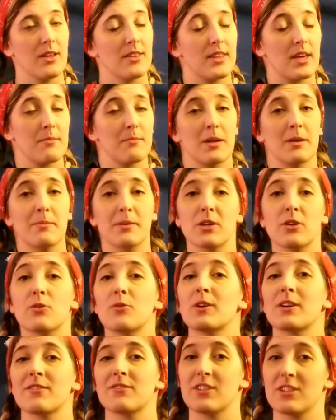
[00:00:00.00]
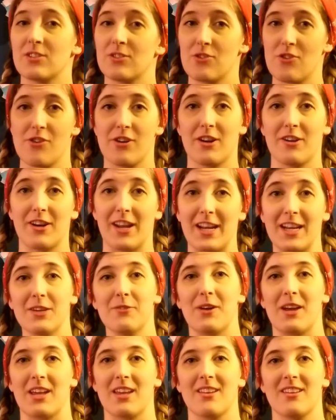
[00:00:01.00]
that maybe you would have just thrown out
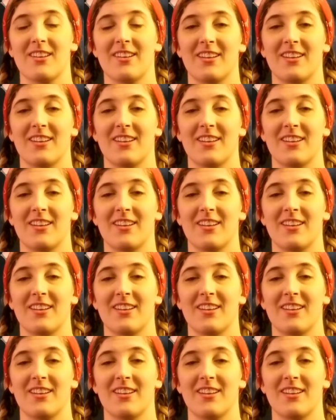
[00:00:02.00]
anyway.